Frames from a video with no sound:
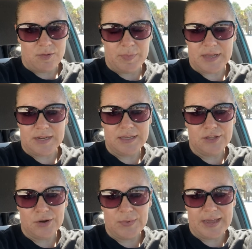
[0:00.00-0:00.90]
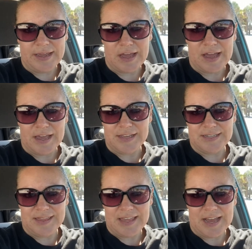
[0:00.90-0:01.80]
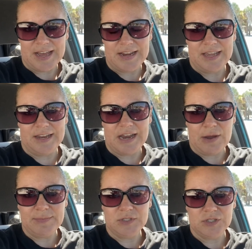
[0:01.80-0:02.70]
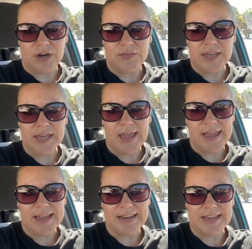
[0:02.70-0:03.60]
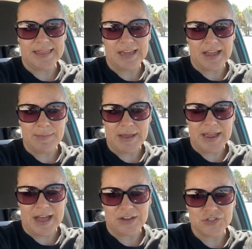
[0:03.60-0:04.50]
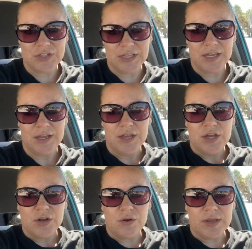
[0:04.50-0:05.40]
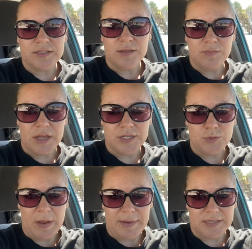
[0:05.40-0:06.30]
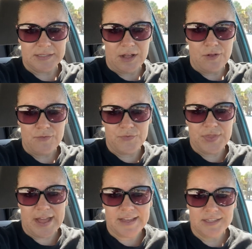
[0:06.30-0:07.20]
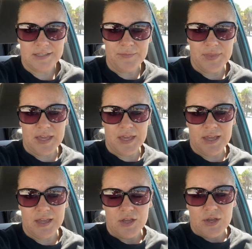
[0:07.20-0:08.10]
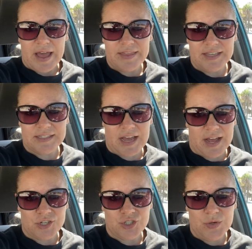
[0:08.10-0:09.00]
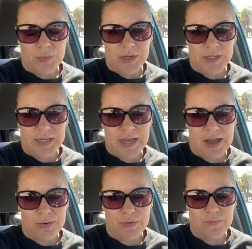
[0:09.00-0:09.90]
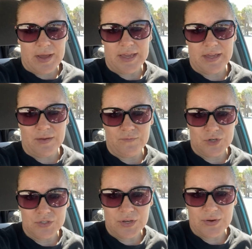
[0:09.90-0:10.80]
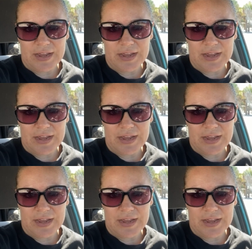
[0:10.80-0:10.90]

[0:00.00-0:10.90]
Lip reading: But either way, I did that, and now I'm starving, and I think I might actually go get some lunch by myself. That is something that's actually really out of my comfort zone.